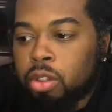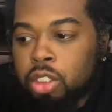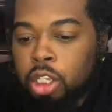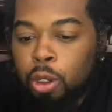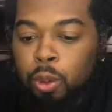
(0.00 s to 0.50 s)

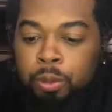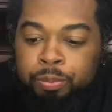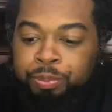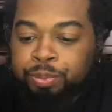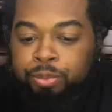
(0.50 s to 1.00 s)
So,
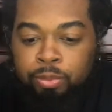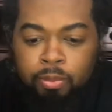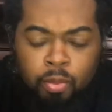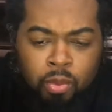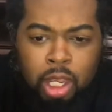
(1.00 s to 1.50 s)

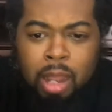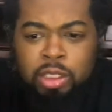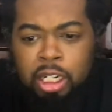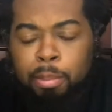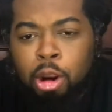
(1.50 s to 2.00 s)
I
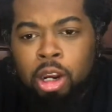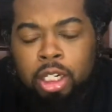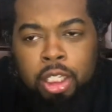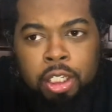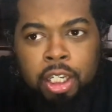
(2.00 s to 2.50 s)
was at a
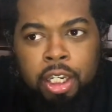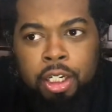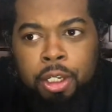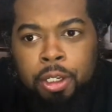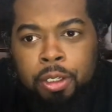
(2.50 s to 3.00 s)
party, and